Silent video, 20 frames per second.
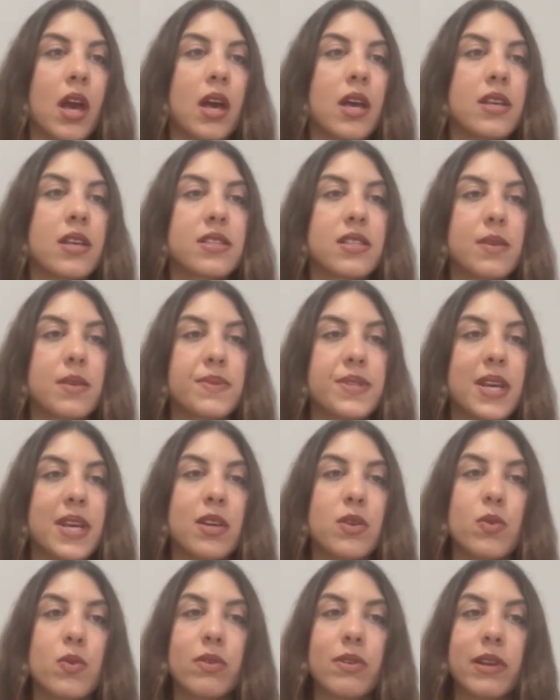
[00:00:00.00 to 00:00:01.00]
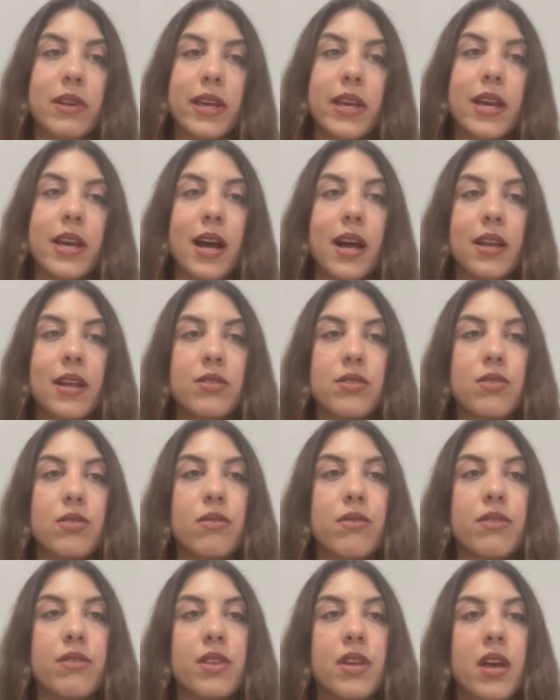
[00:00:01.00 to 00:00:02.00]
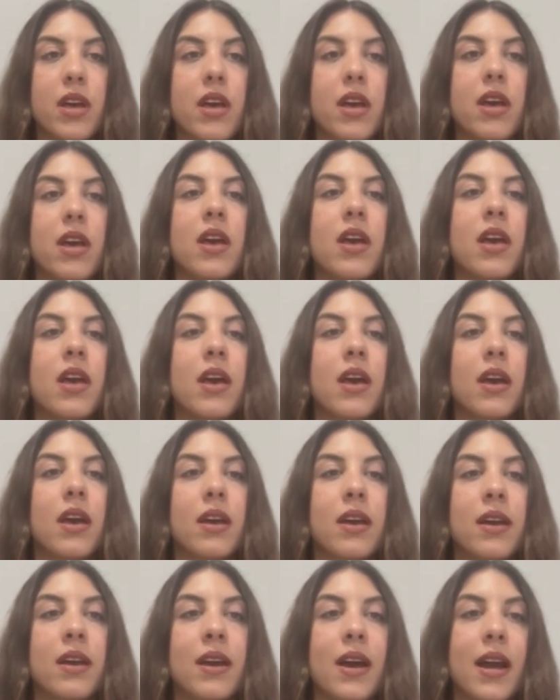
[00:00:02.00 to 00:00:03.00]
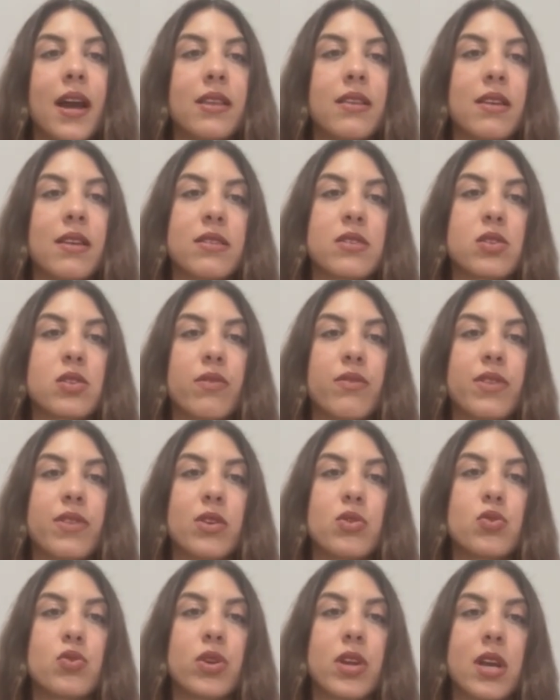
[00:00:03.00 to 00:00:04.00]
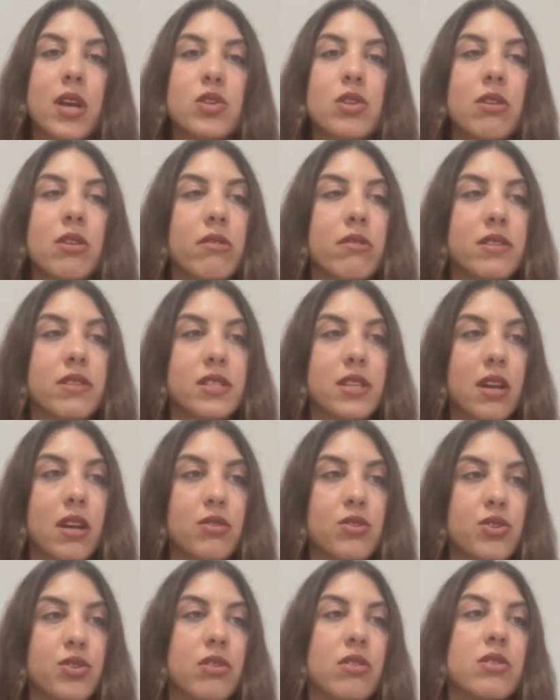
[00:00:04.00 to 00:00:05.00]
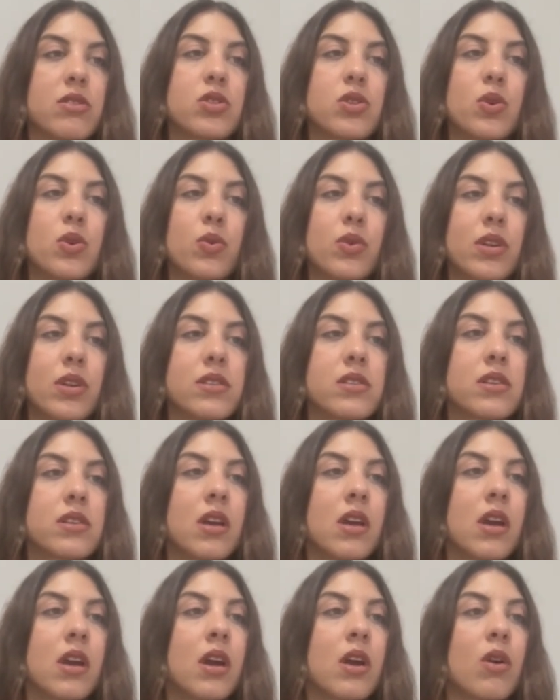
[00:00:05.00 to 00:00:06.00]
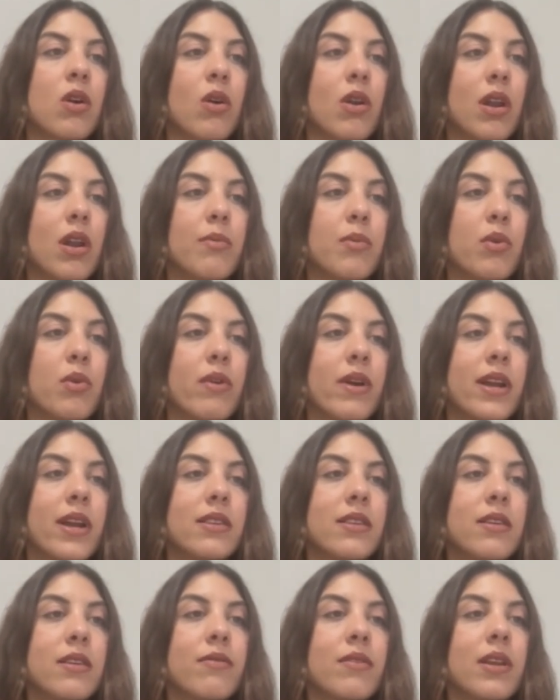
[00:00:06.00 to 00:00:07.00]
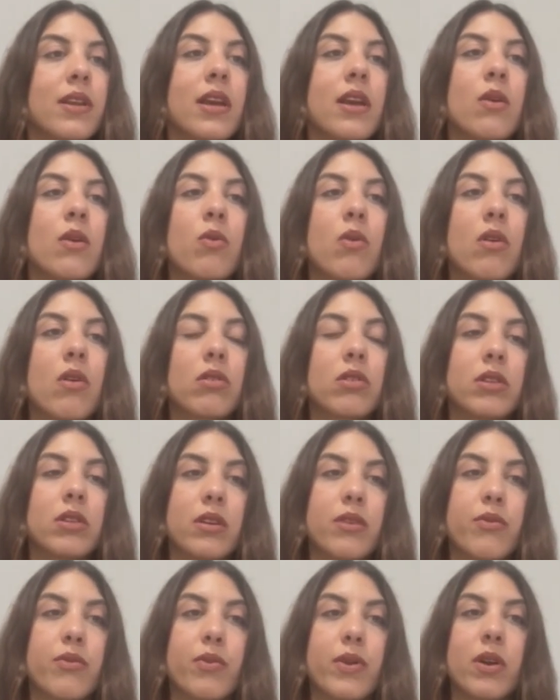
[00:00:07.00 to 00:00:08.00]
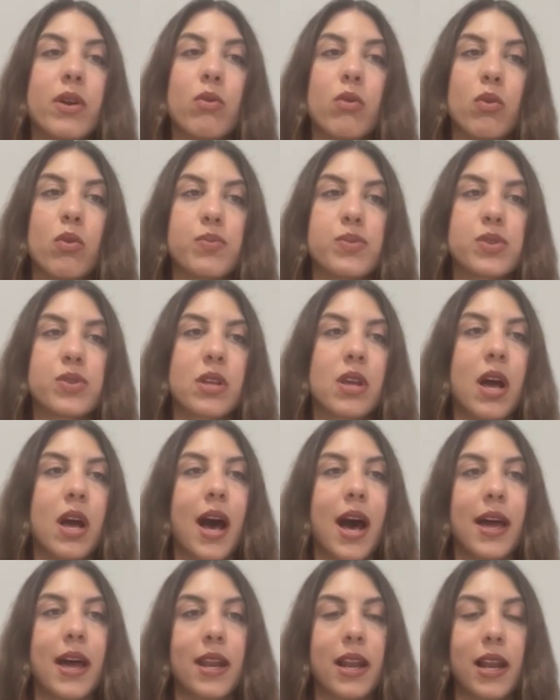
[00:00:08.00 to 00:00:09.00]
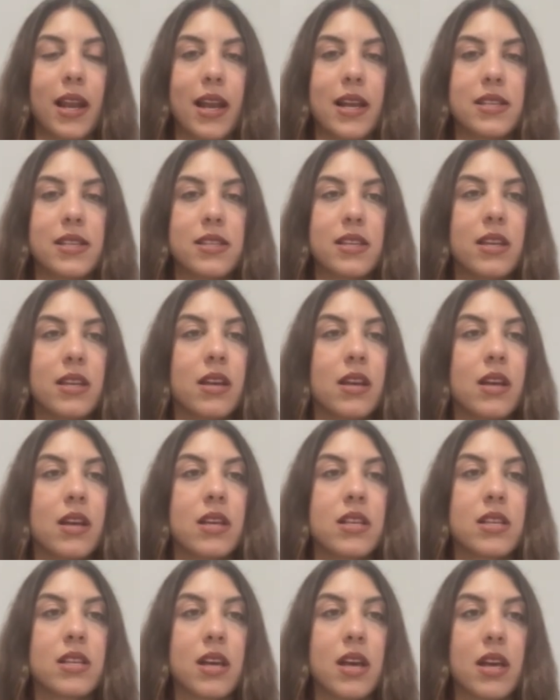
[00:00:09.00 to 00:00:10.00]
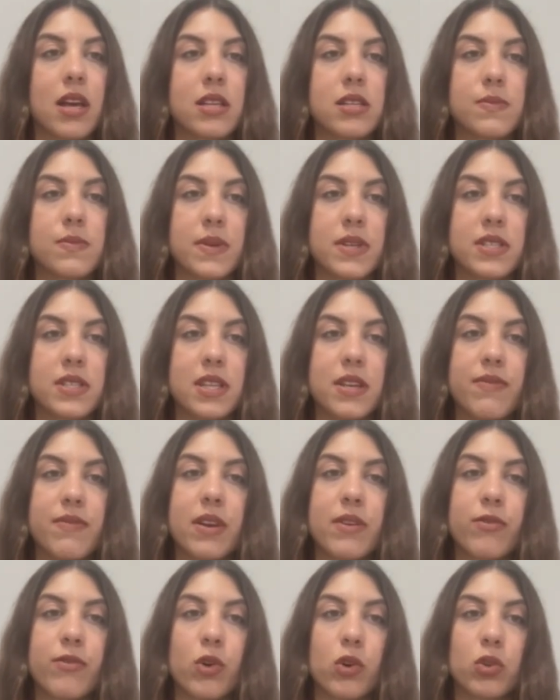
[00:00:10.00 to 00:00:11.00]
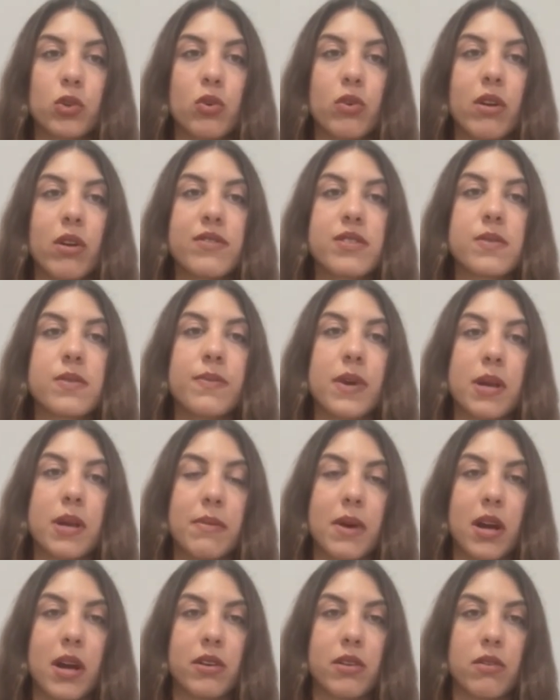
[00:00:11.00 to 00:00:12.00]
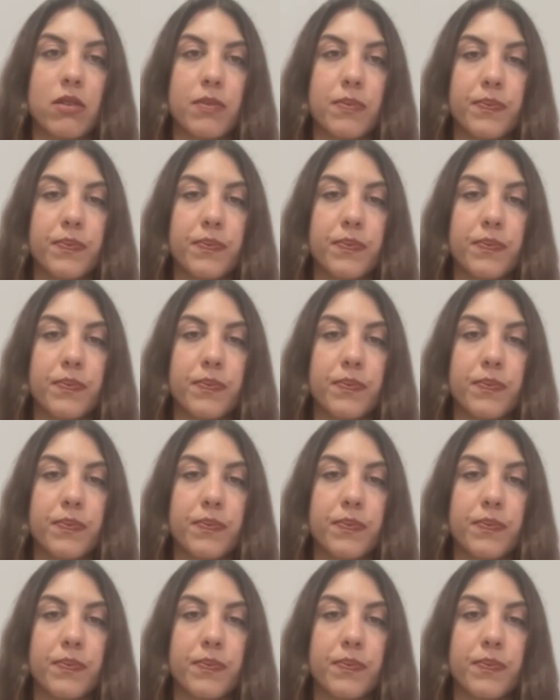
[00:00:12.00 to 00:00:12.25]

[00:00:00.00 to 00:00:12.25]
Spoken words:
Subsequently, under the guidance of the educational researcher, students collaboratively worked in 3 groups, analyzing specific photographs by Maier.